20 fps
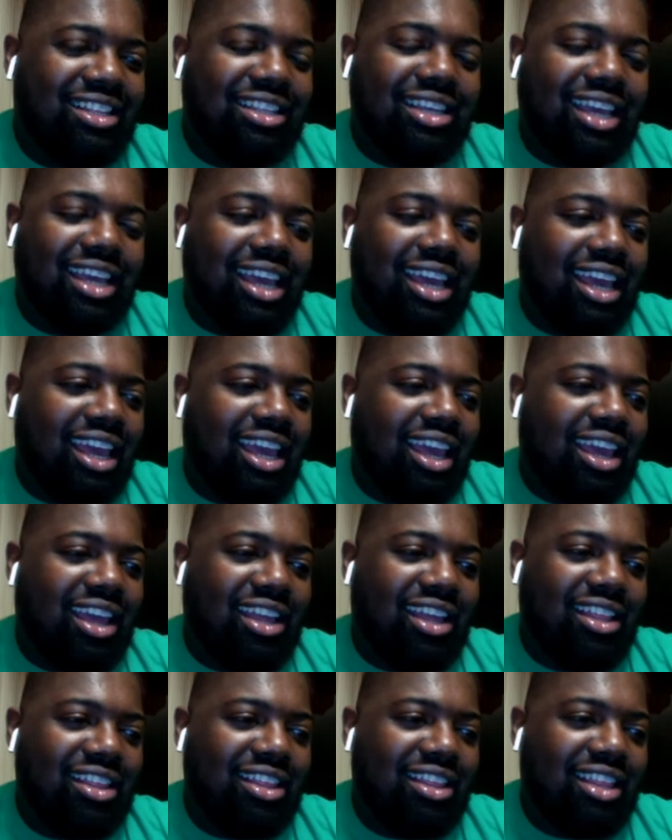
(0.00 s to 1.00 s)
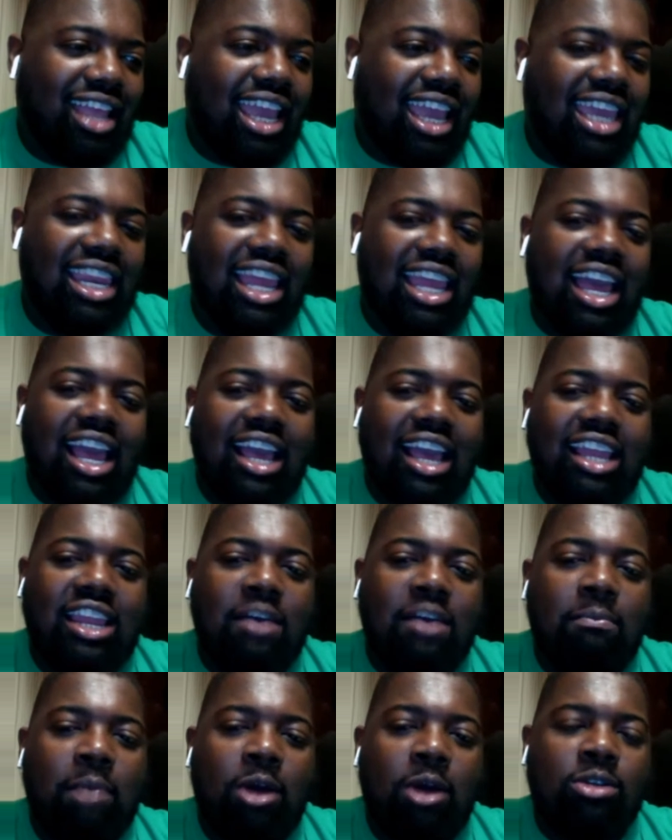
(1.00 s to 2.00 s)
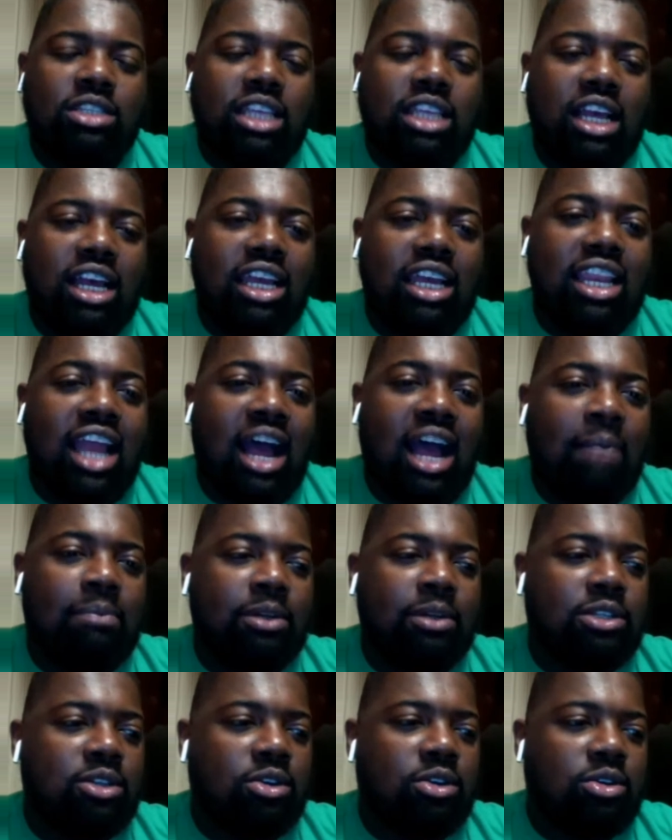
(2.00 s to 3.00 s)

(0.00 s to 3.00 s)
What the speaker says: Yeah. And the most unopportune